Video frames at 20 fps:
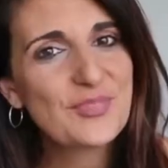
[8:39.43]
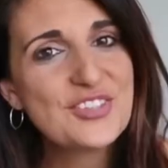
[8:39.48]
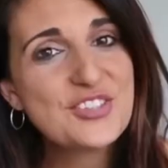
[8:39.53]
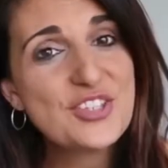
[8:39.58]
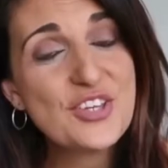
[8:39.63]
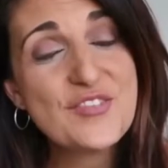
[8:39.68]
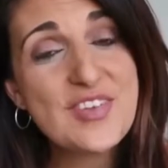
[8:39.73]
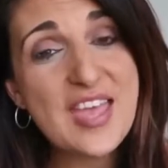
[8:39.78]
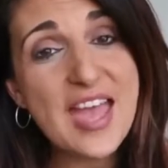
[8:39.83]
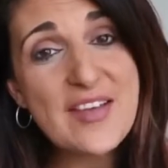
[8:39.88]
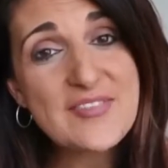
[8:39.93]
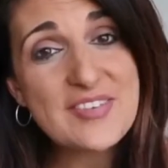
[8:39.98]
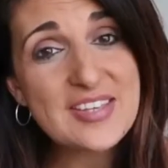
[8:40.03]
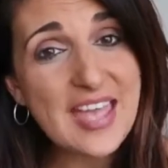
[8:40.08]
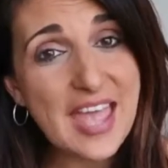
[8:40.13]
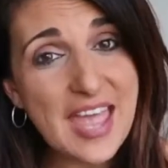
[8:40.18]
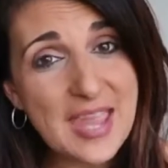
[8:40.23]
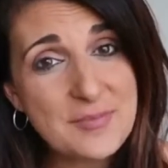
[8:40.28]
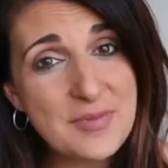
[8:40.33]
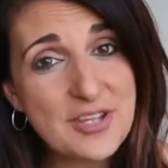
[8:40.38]
So if you have a
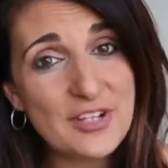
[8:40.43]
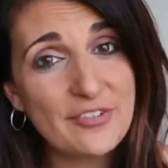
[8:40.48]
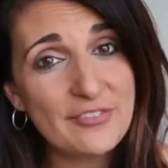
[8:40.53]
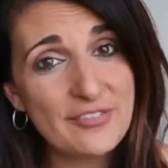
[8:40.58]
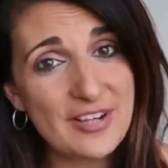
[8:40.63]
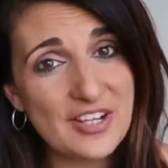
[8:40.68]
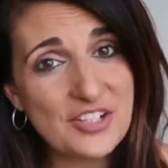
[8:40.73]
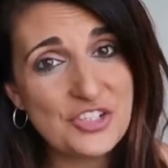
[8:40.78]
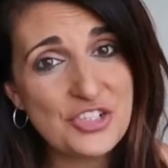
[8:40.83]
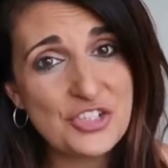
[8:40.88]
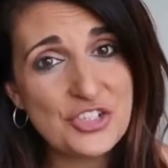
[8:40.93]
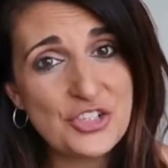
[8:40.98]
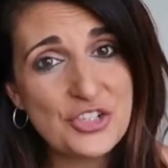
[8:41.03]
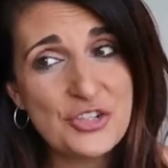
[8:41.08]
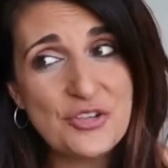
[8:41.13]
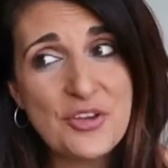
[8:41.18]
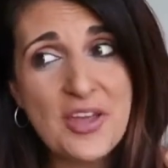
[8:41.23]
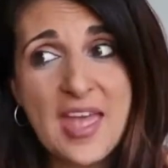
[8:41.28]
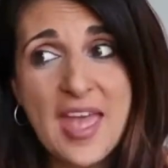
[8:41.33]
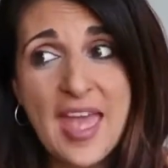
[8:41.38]
Kmart around
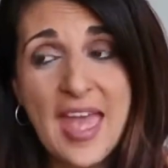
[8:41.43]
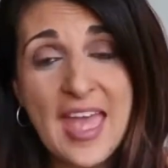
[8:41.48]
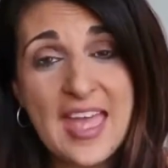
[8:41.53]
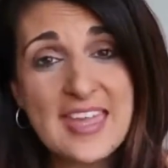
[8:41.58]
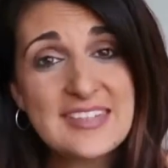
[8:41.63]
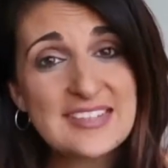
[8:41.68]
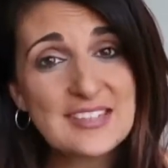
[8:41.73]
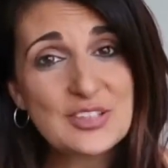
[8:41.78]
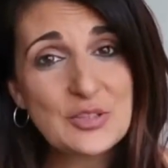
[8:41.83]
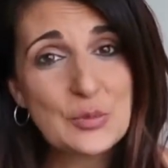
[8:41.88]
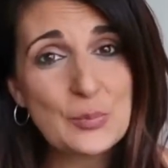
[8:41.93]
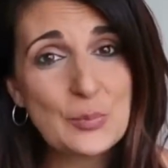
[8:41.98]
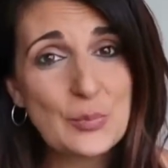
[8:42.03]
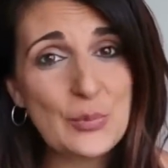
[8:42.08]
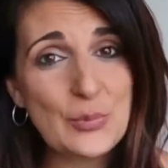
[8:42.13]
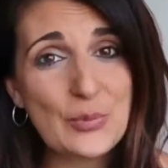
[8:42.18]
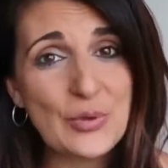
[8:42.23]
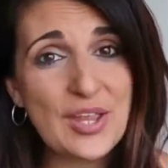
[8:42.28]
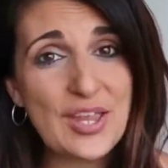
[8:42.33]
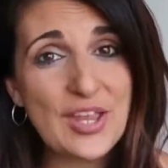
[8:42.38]
you and a little
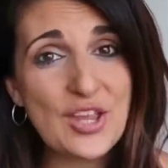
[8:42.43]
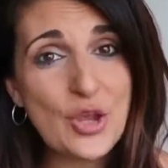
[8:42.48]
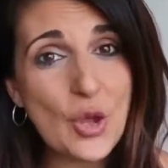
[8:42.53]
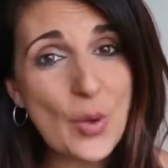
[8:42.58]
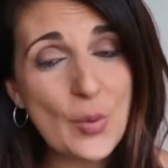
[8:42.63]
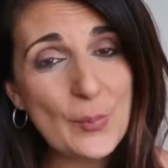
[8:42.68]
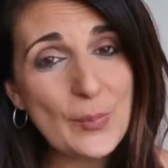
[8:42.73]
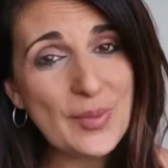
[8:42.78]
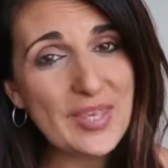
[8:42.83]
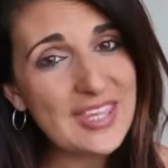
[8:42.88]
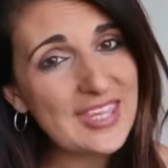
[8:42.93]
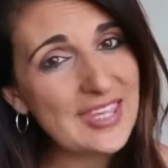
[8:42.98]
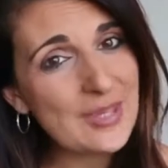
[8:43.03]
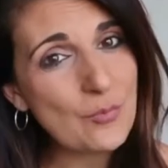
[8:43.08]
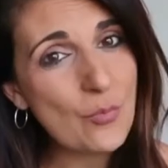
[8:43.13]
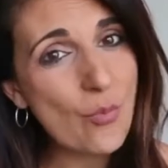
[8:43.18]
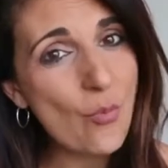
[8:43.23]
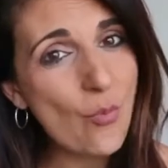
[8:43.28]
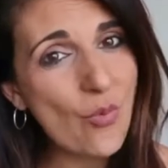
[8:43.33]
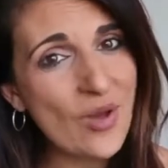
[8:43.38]
boy, go and pick
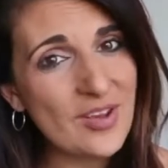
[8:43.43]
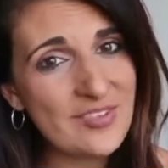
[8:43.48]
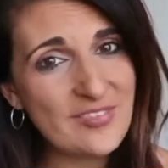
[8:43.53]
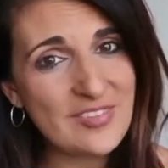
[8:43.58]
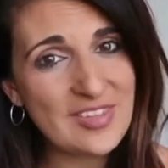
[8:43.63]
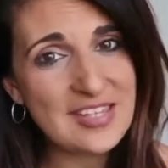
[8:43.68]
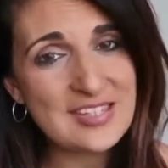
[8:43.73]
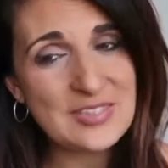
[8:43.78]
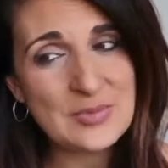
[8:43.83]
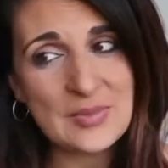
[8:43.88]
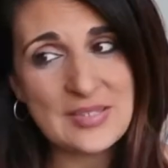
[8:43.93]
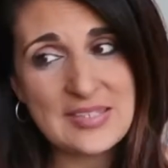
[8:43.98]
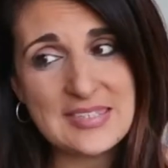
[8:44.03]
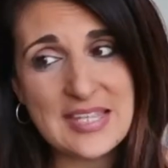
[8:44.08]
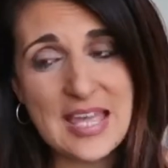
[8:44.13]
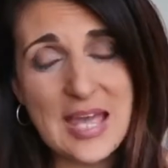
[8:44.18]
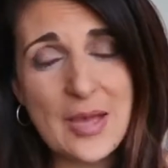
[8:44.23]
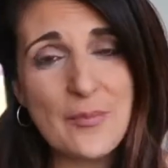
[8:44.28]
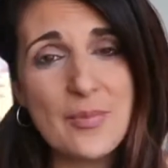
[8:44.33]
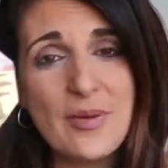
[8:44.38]
him one of these ones
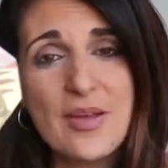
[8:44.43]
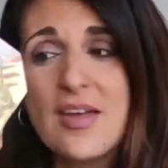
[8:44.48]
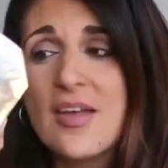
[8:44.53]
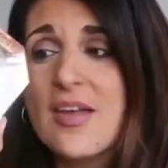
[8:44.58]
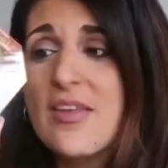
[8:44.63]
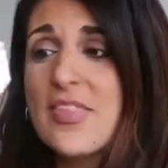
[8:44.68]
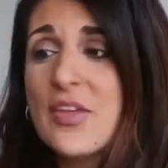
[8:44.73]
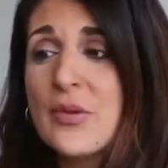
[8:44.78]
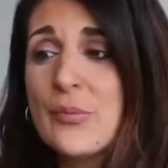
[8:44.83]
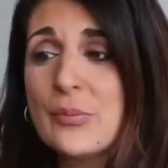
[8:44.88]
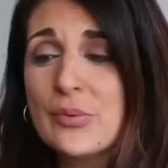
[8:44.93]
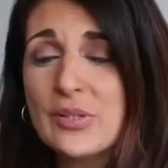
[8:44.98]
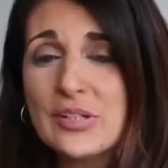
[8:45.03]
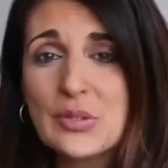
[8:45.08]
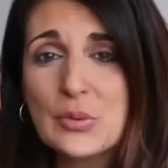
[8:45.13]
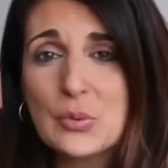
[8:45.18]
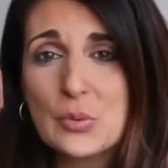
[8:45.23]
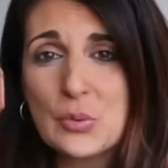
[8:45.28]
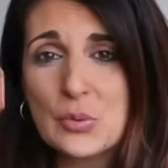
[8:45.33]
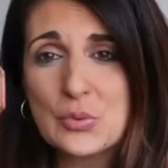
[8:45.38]
up. They're
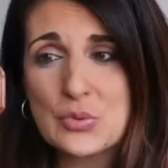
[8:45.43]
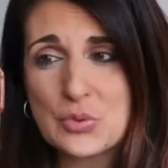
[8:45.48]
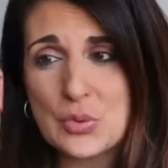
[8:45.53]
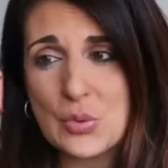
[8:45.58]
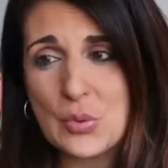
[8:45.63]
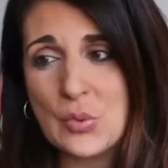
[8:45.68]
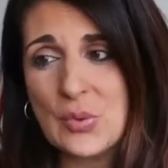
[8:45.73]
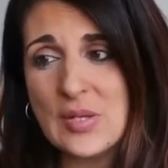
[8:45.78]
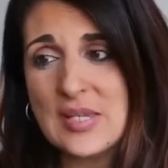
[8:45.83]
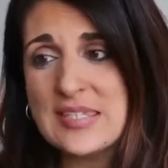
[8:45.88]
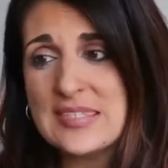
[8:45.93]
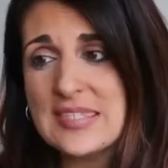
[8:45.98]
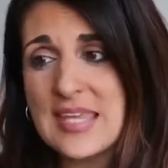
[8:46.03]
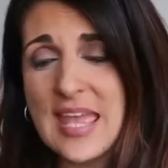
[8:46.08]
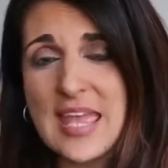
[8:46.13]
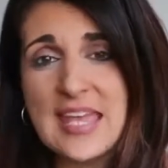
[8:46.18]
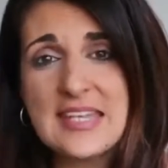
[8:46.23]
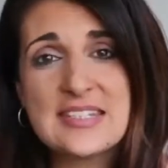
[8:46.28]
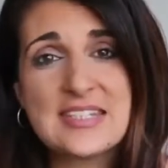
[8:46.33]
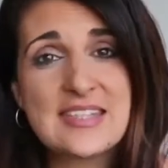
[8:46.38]
really cool toys
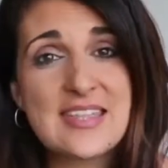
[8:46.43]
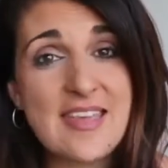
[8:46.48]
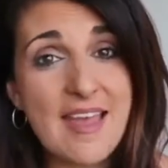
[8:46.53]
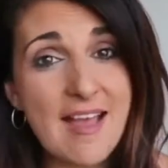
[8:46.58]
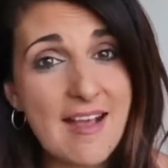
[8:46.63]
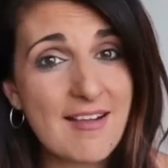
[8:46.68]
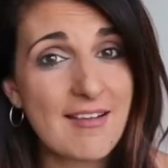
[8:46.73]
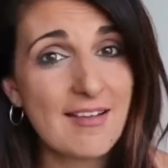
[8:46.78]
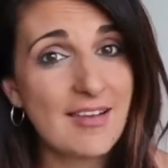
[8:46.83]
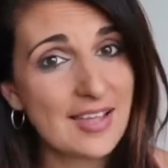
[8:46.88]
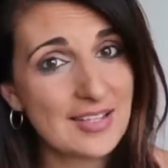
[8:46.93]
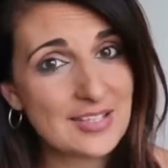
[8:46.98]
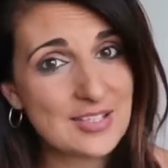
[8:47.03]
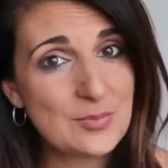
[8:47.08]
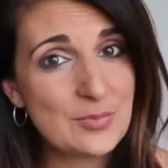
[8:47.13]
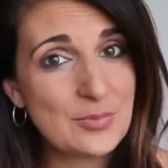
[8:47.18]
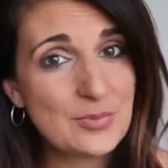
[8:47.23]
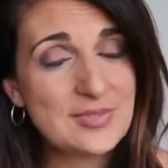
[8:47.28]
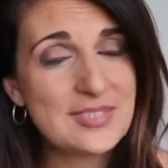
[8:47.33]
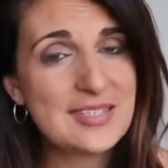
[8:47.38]
and they are
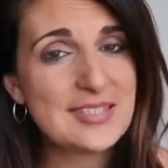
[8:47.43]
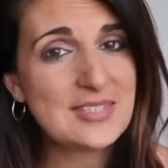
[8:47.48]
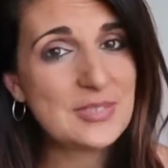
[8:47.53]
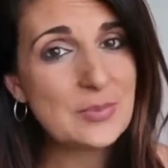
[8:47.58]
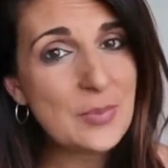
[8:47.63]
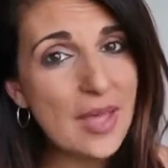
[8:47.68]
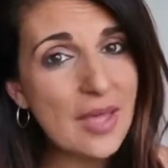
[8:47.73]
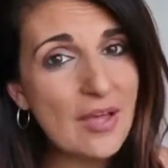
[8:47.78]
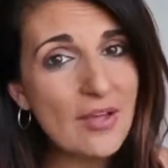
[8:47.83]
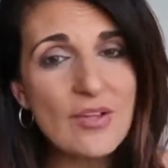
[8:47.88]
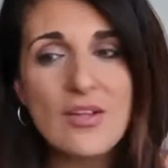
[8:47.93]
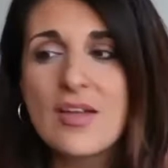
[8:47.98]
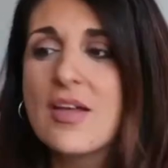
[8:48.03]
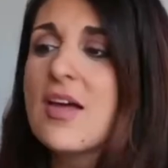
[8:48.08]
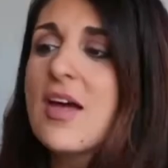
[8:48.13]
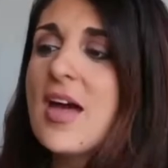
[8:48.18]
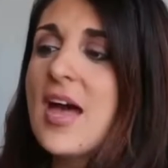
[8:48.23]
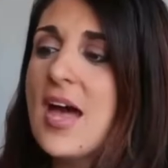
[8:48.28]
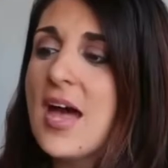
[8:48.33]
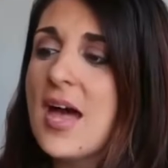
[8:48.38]
collectibles as well.
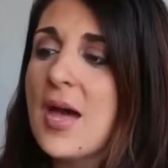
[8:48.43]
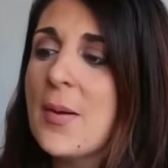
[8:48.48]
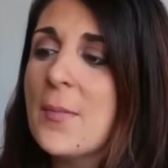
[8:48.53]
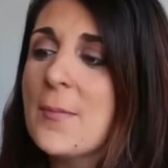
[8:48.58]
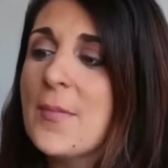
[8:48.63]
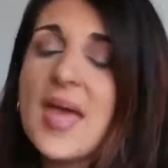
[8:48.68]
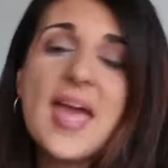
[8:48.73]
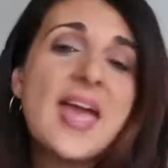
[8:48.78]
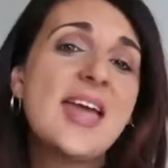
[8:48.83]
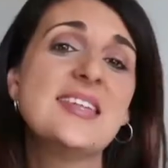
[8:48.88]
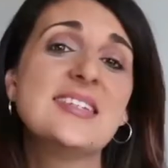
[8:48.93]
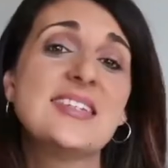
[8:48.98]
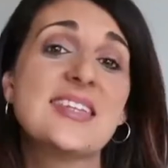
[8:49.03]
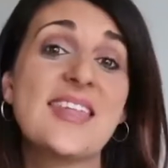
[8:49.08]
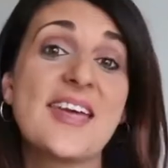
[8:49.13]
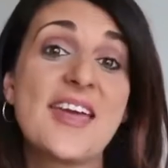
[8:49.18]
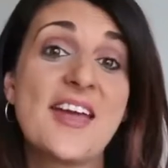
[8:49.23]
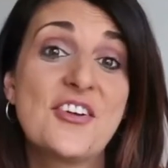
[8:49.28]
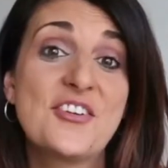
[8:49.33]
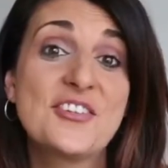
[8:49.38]
Um, and
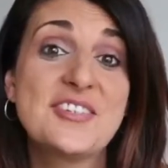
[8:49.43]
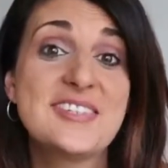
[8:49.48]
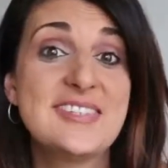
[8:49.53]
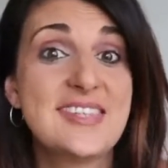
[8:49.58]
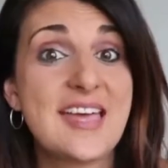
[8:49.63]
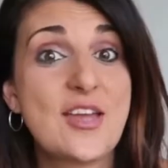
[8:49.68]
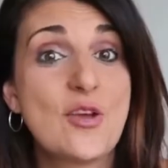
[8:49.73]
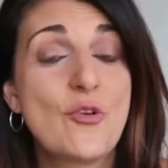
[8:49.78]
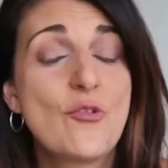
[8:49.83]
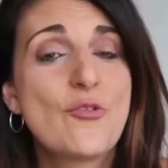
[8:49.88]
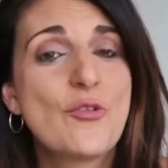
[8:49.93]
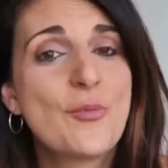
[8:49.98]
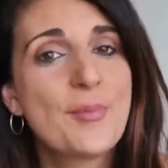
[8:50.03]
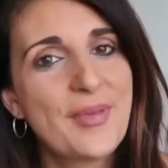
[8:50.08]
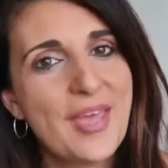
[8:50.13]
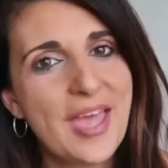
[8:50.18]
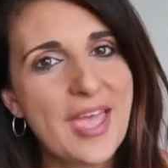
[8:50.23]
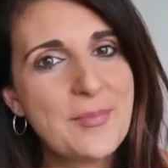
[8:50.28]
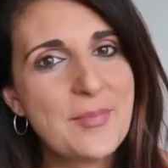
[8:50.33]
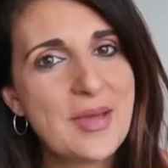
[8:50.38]
they are on sale from
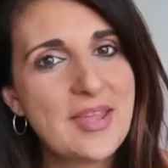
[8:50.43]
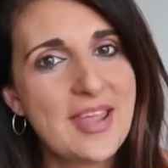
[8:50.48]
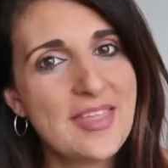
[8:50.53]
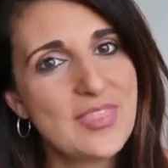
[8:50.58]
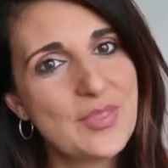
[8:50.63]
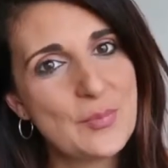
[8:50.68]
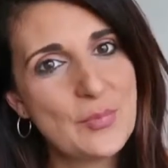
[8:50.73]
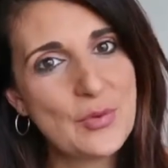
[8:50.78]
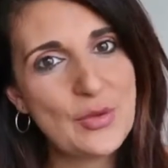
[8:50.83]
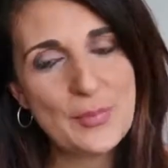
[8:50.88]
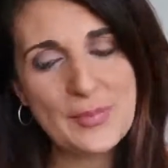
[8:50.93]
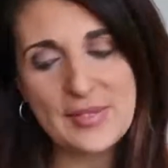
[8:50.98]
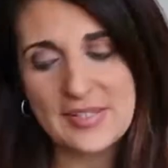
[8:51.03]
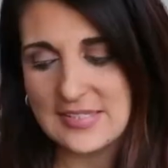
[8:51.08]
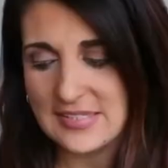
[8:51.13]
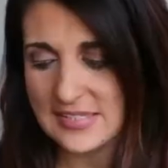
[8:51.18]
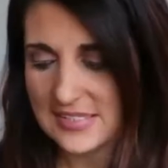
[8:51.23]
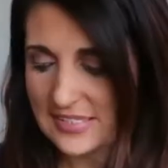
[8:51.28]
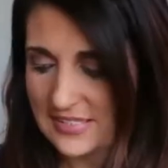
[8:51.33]
Kmart at the moment.